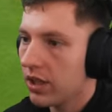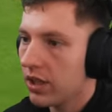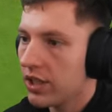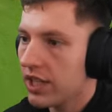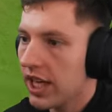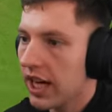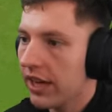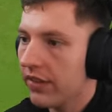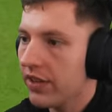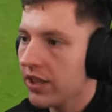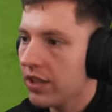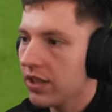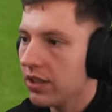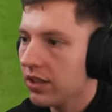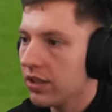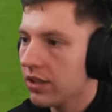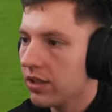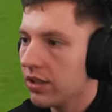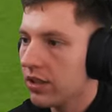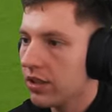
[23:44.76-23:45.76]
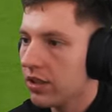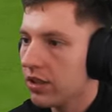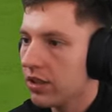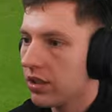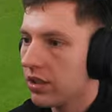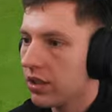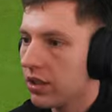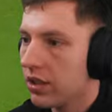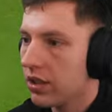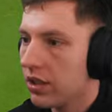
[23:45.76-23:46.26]
Into Harvey?
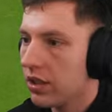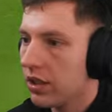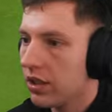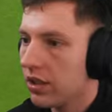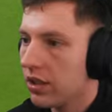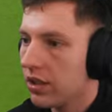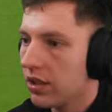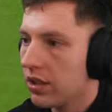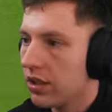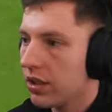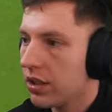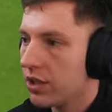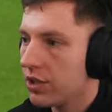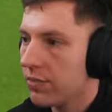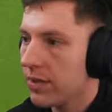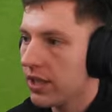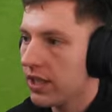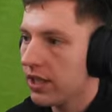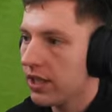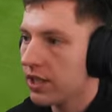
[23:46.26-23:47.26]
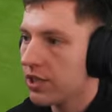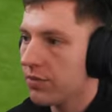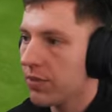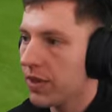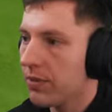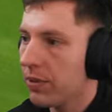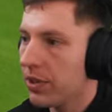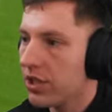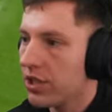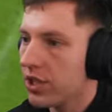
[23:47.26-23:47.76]
Into me,
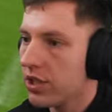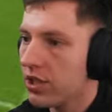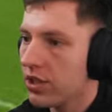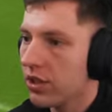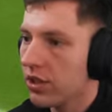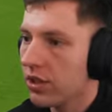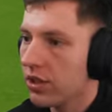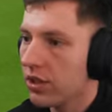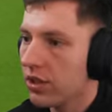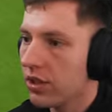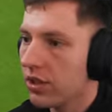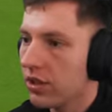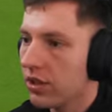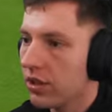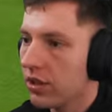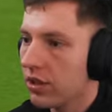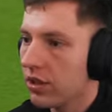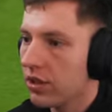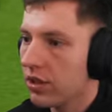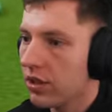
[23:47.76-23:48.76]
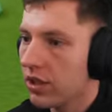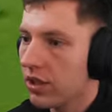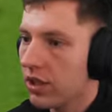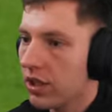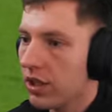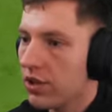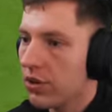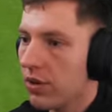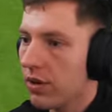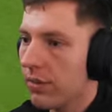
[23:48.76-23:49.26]
Pulisic.
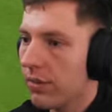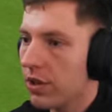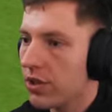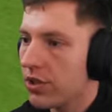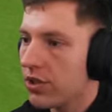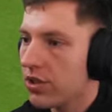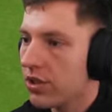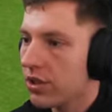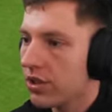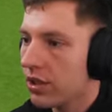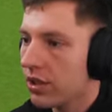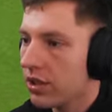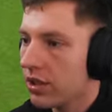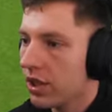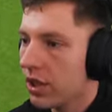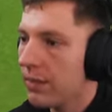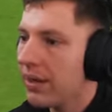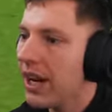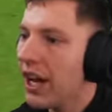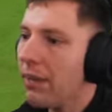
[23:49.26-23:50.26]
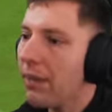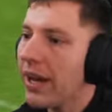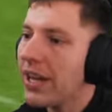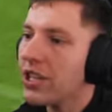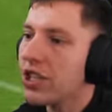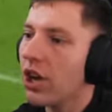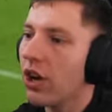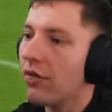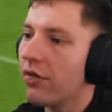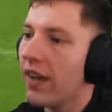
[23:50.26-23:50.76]
Into you, Ramos. I mean, I
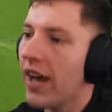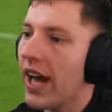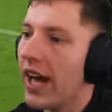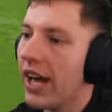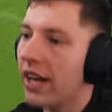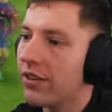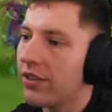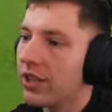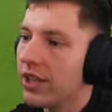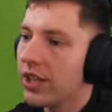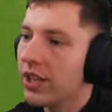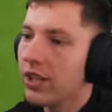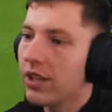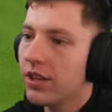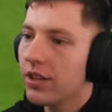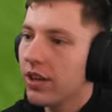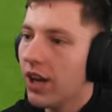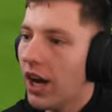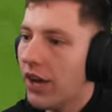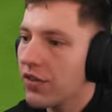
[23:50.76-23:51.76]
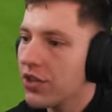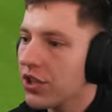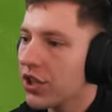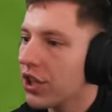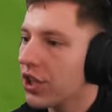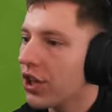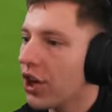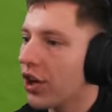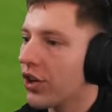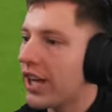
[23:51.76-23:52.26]
basically got fouled. Iversen
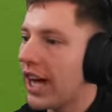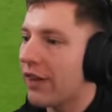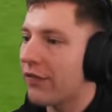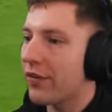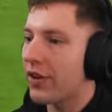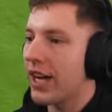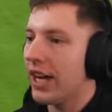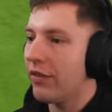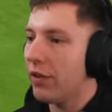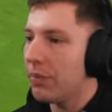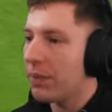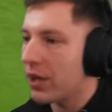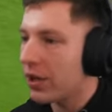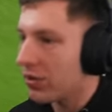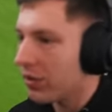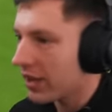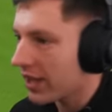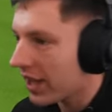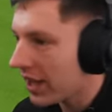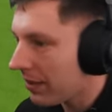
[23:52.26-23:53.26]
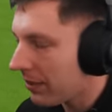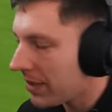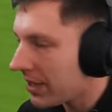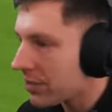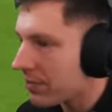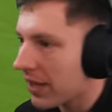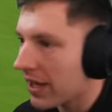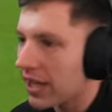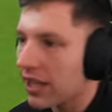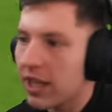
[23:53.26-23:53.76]
could have gone down for another penalty there, but
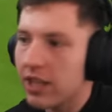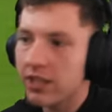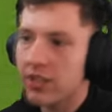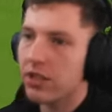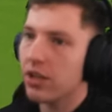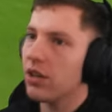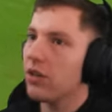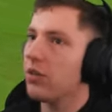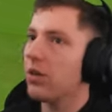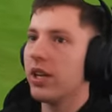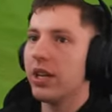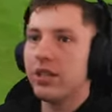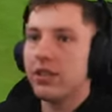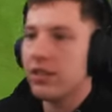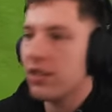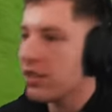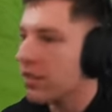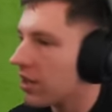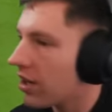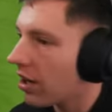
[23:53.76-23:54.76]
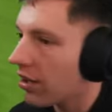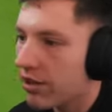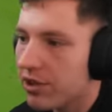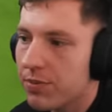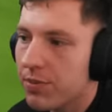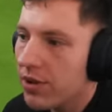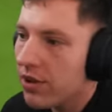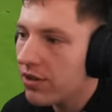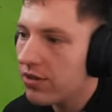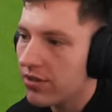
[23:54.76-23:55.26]
he's just an
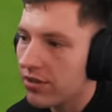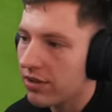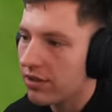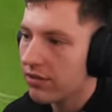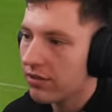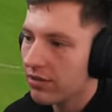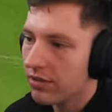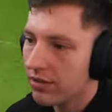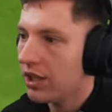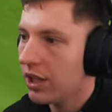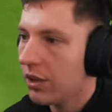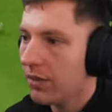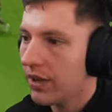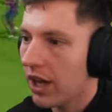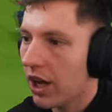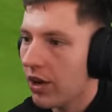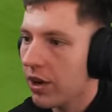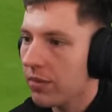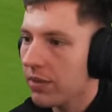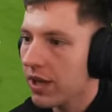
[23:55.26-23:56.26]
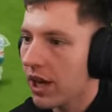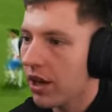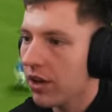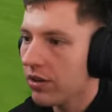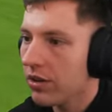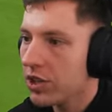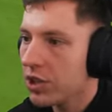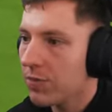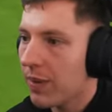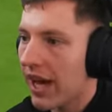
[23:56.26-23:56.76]
honest person. Here we
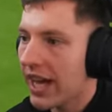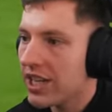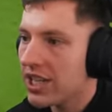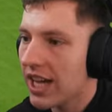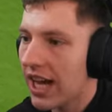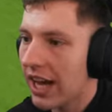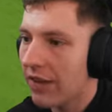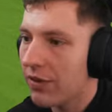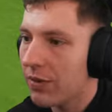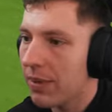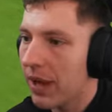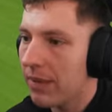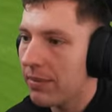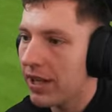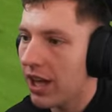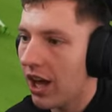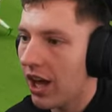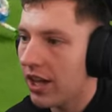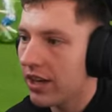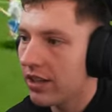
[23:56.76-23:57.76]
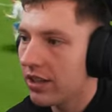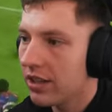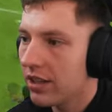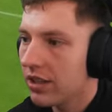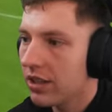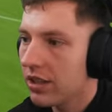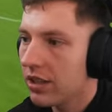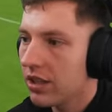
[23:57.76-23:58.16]
go. Space. Harvey, play me line.